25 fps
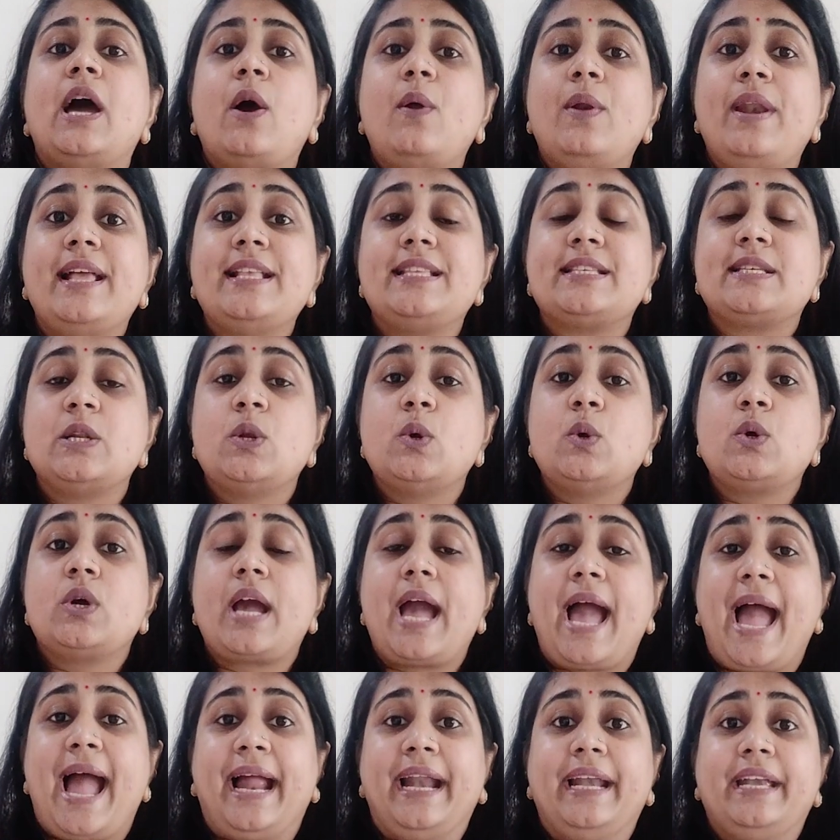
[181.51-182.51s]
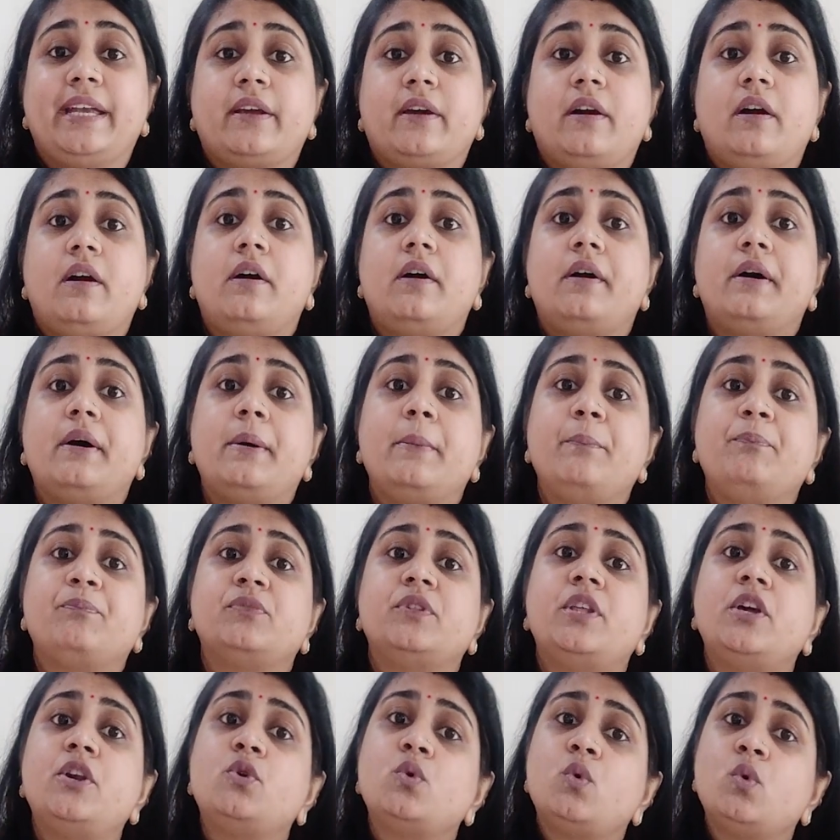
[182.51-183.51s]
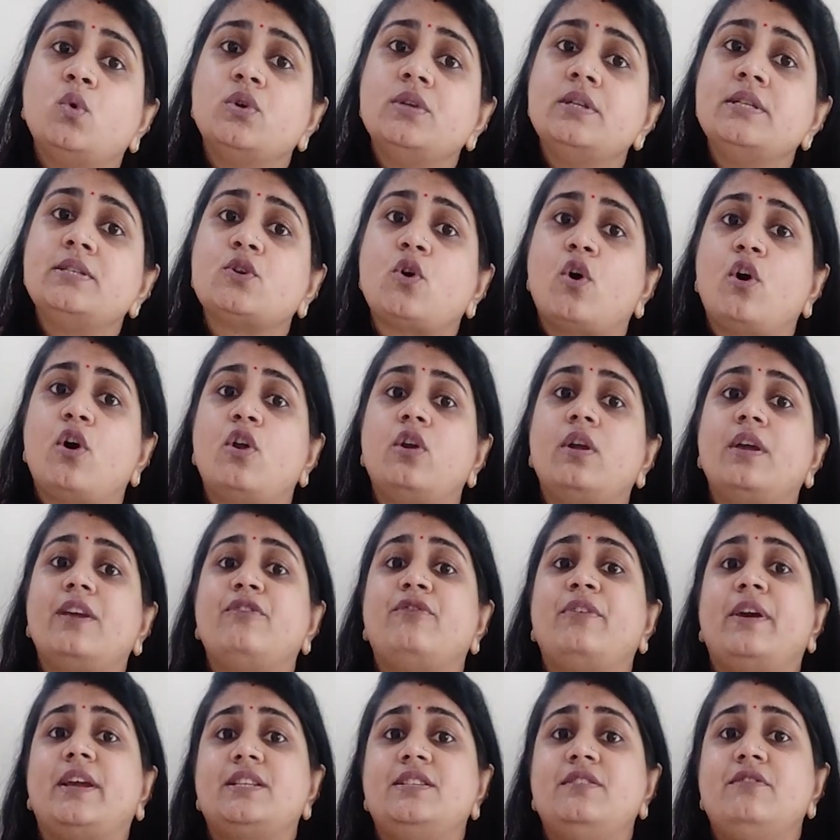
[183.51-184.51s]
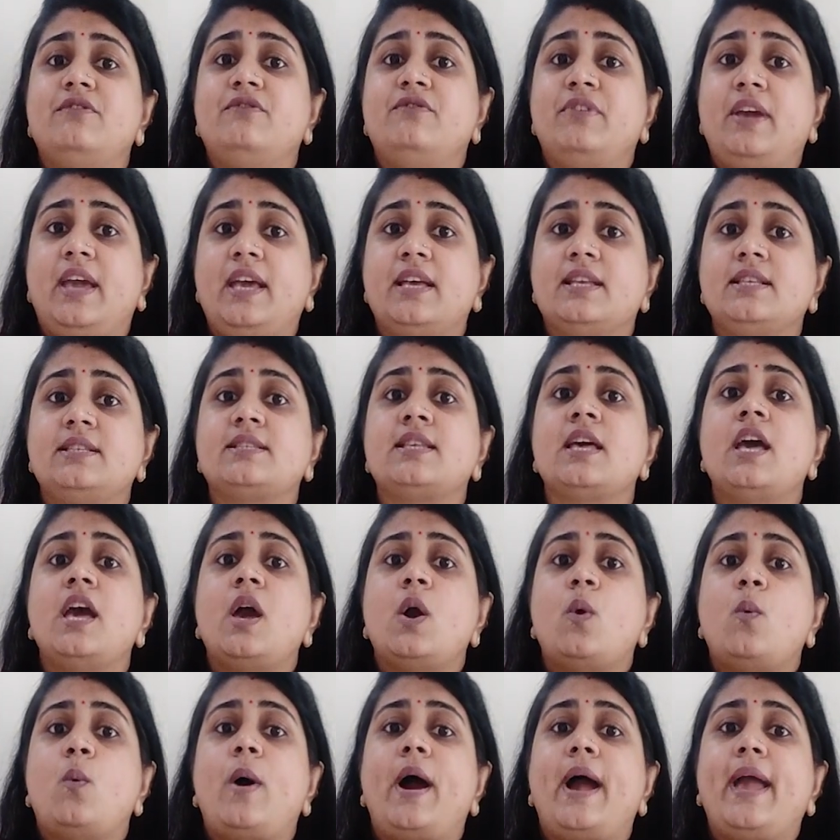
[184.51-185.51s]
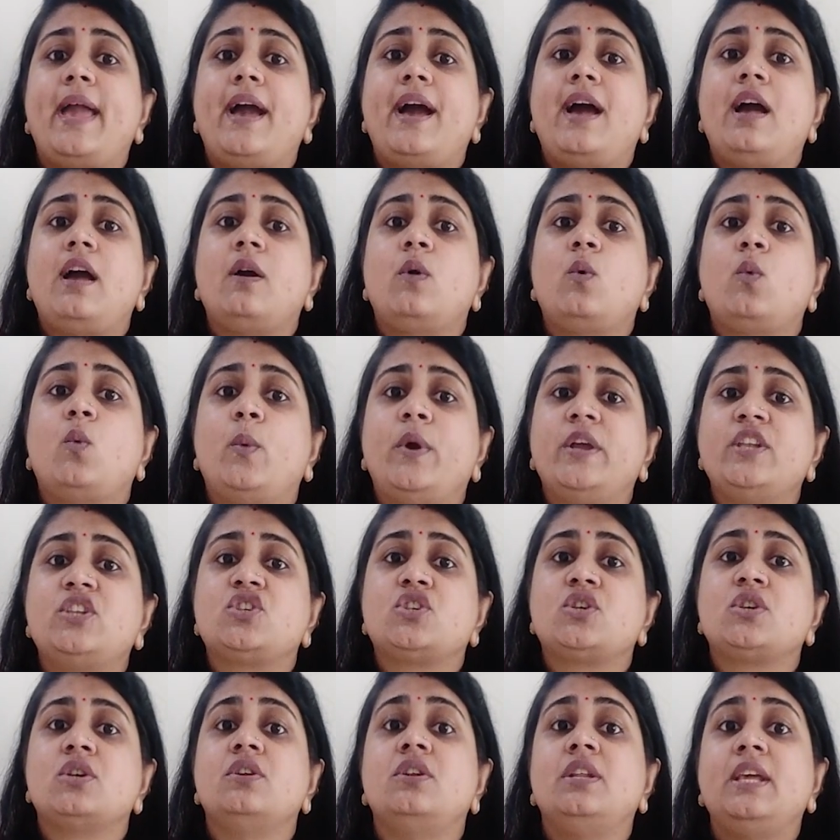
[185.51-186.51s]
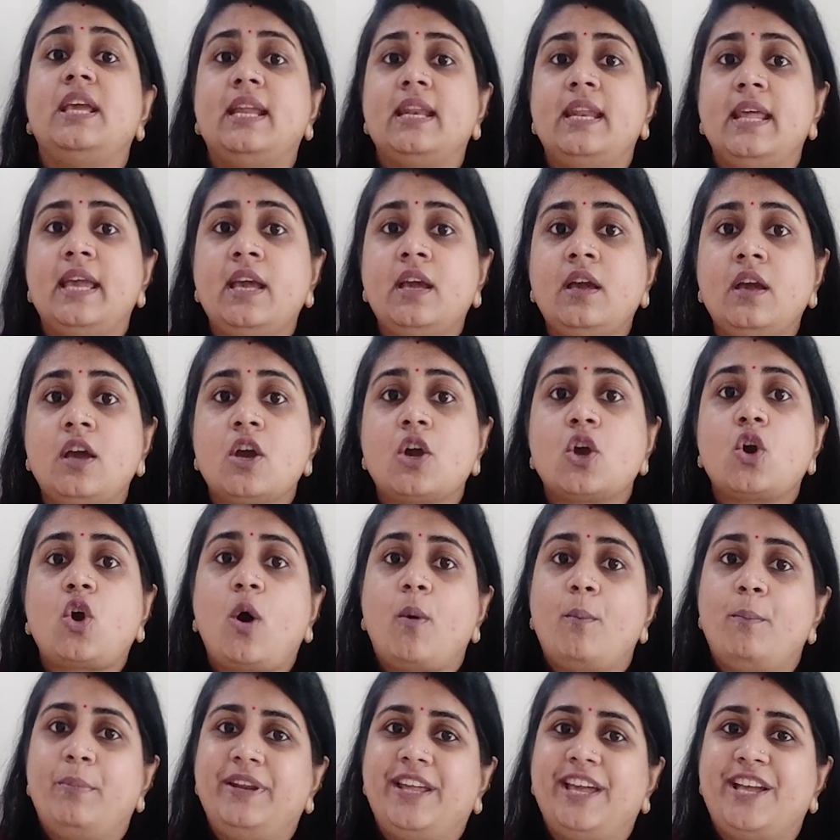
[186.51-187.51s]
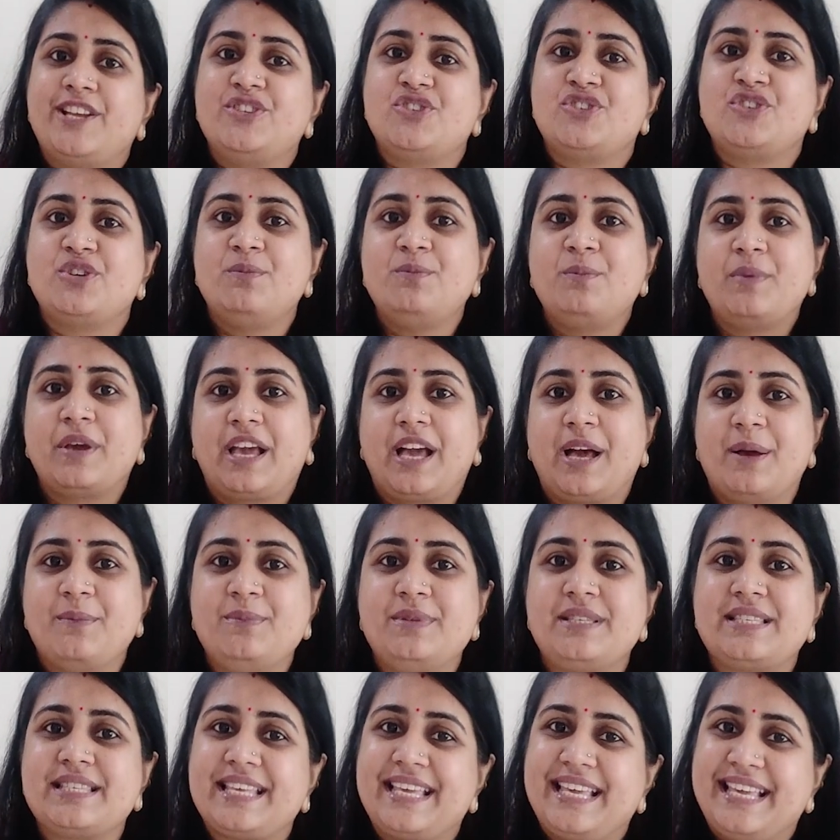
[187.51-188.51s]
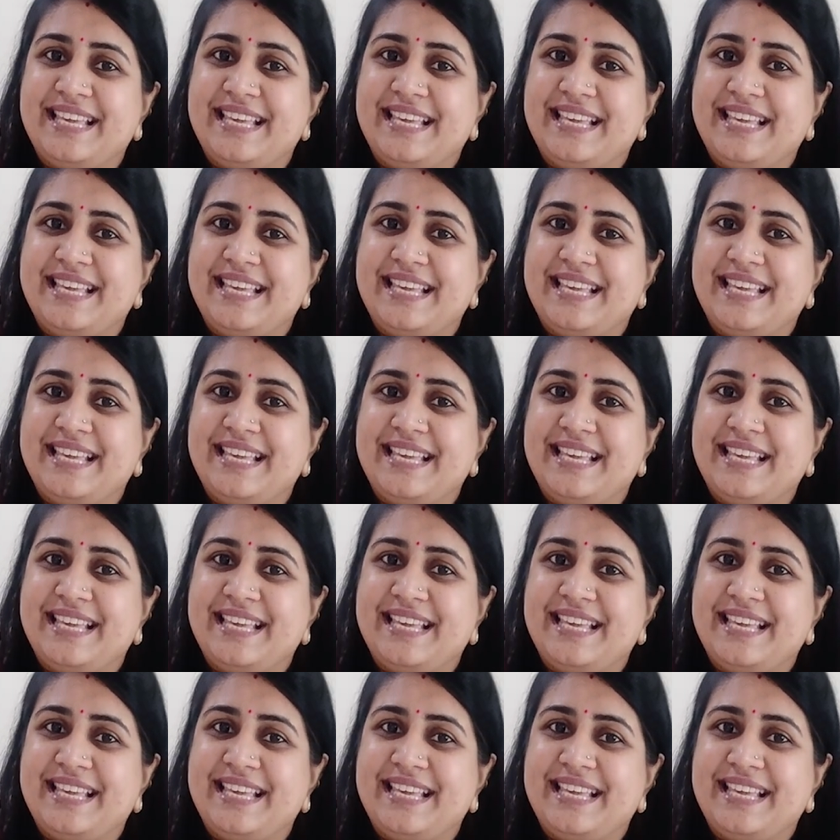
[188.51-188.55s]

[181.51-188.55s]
Now let's look at the rules or effective ways via which reading comprehension becomes